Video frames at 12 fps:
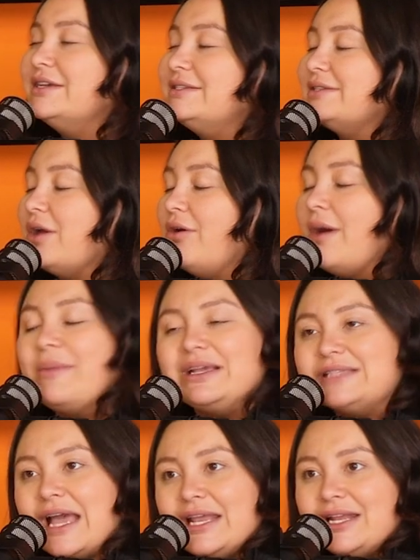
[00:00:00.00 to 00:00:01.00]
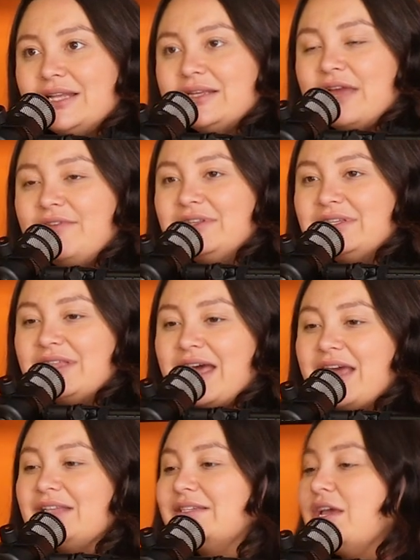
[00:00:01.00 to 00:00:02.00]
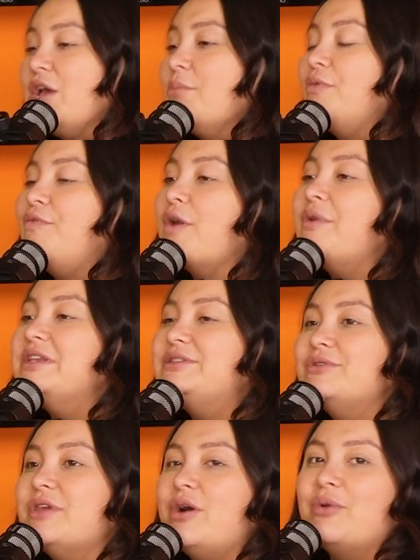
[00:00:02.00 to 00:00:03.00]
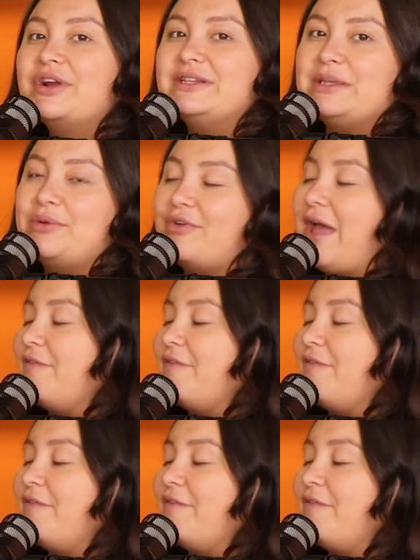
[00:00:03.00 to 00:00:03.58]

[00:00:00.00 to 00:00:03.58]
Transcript: So I'm excited to dive into that. Before we do though, we're gonna start with our